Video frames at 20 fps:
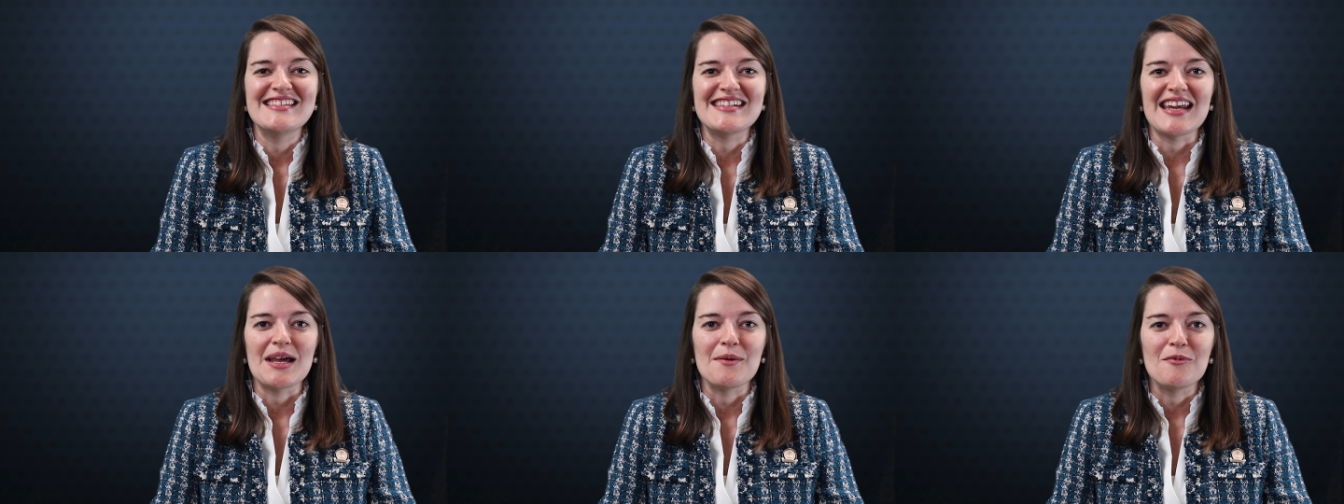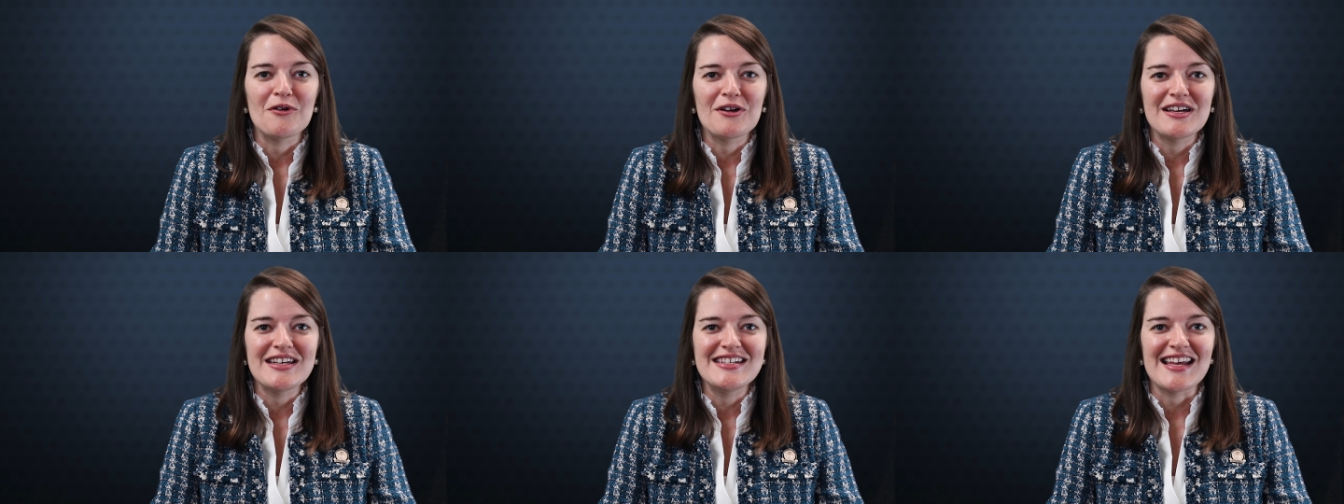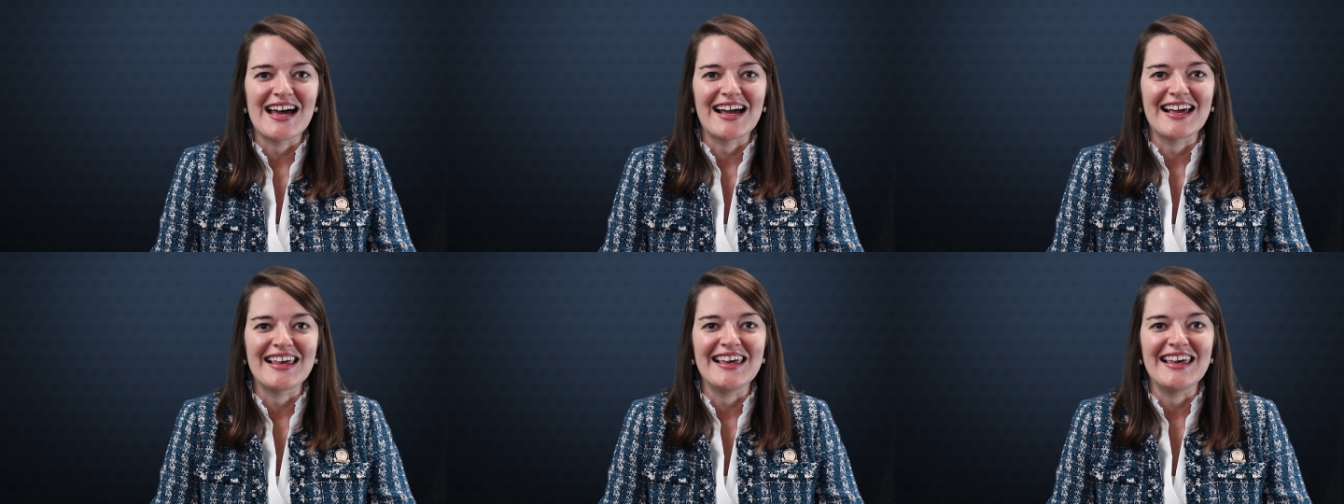stable
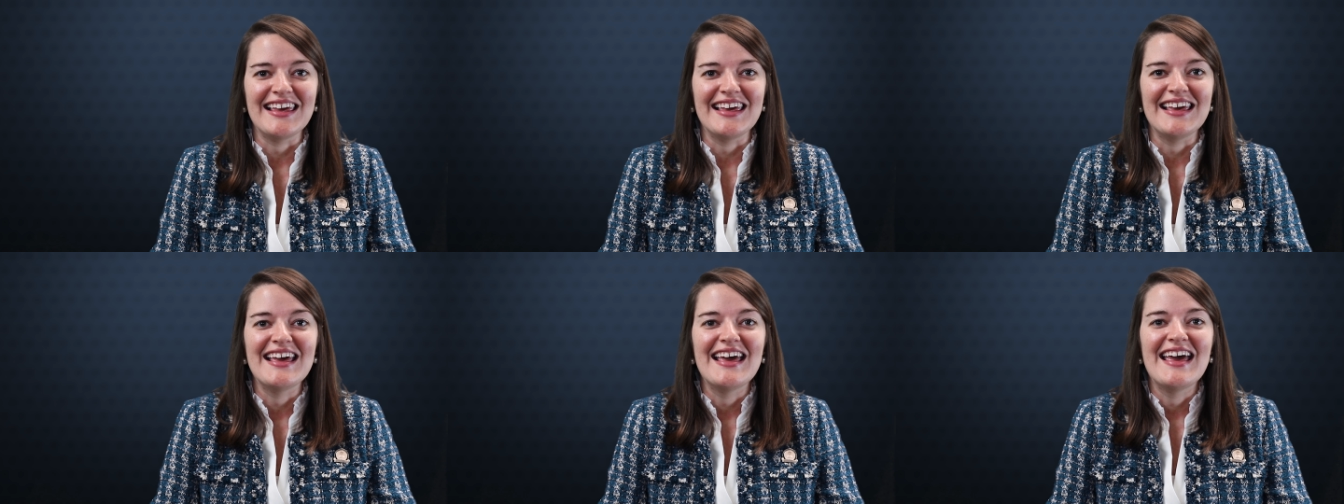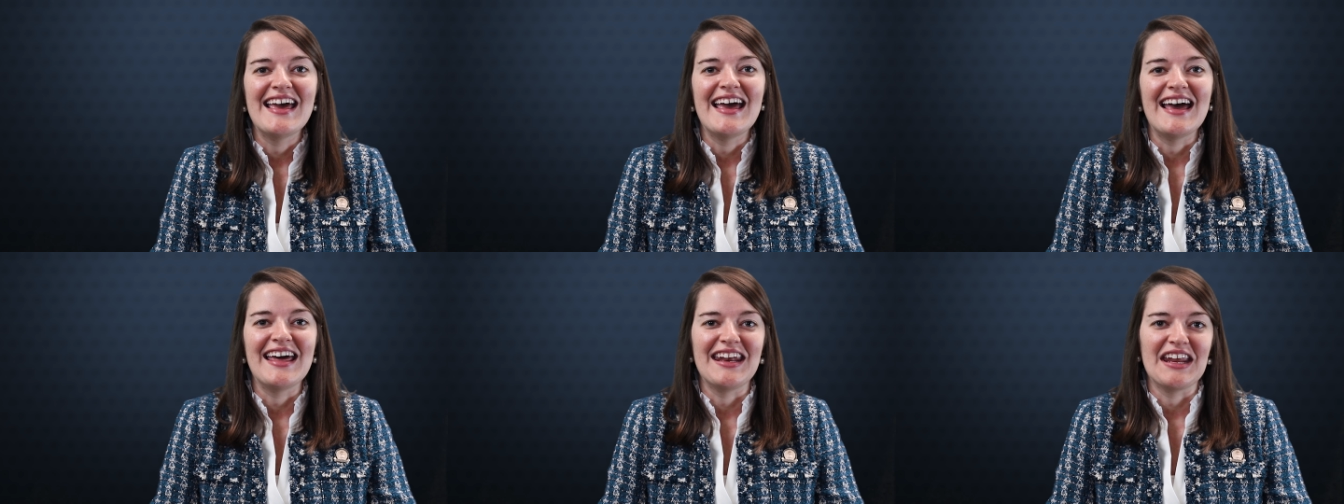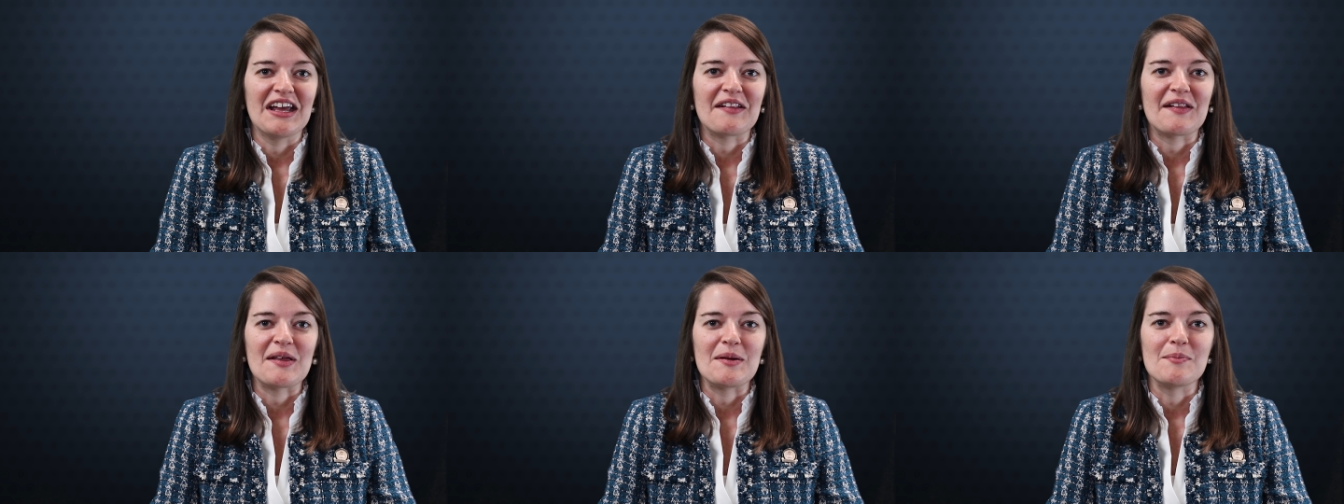Kentucky, and
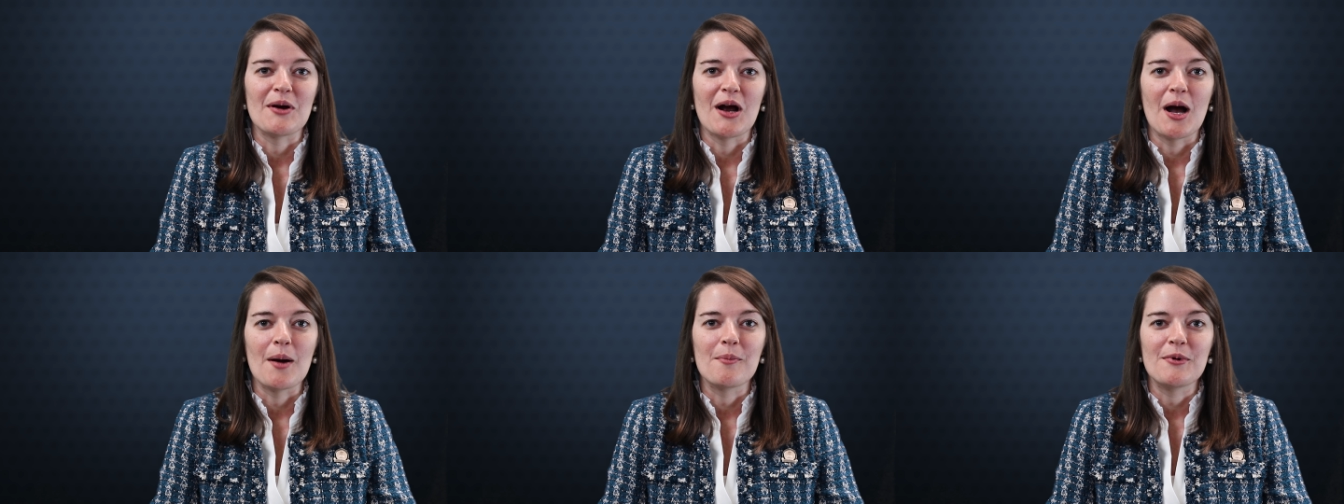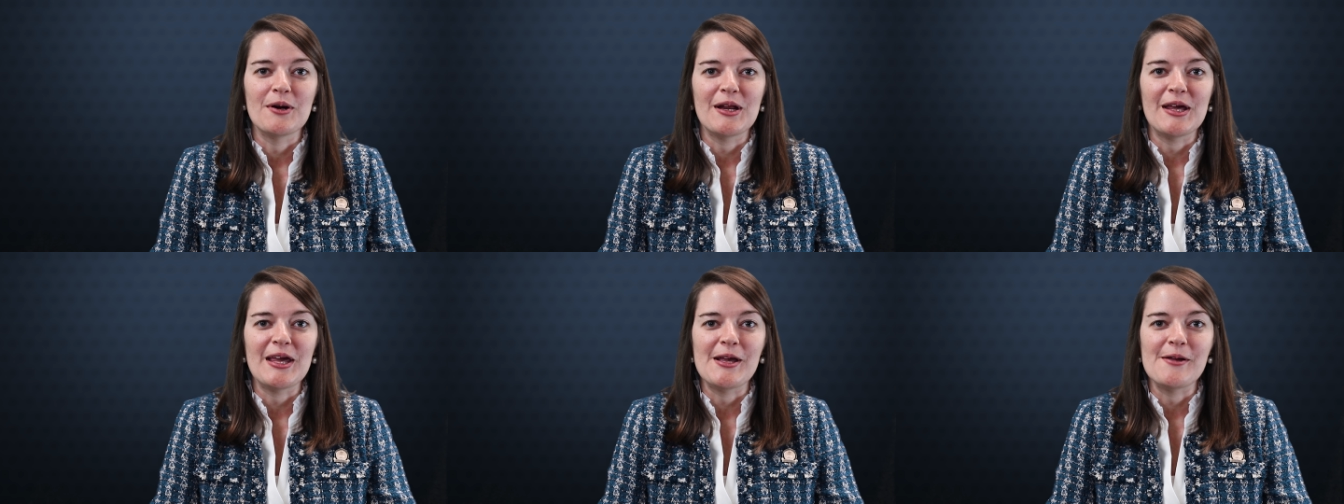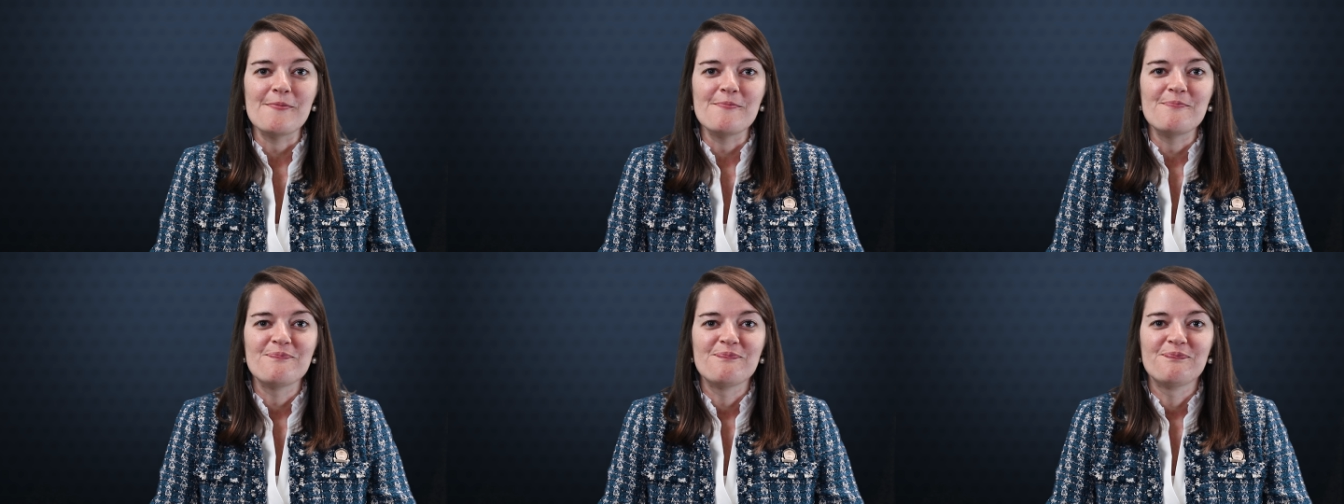unclaimed
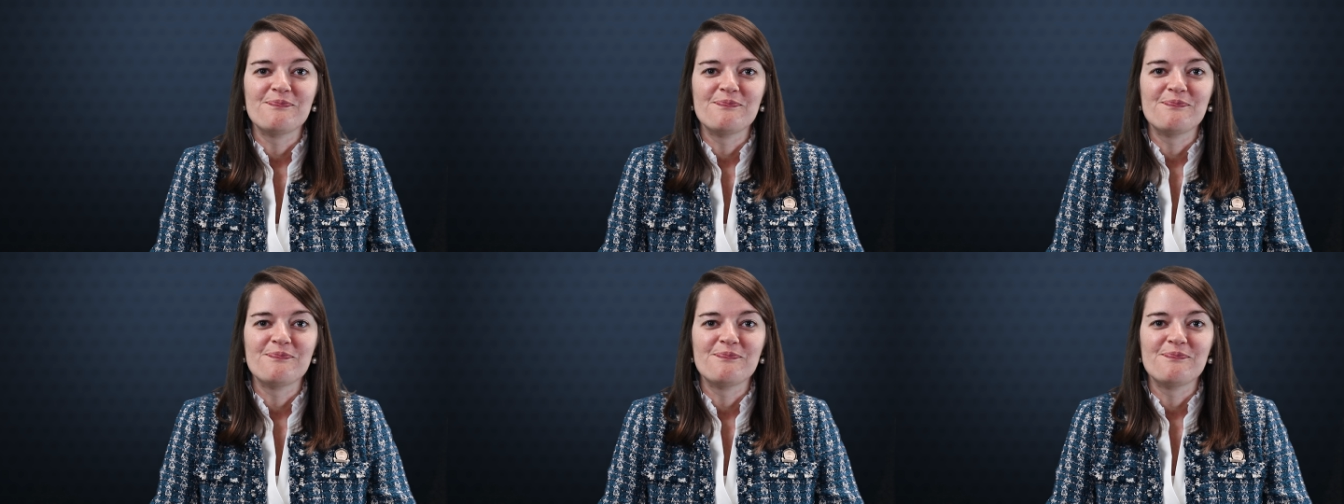property.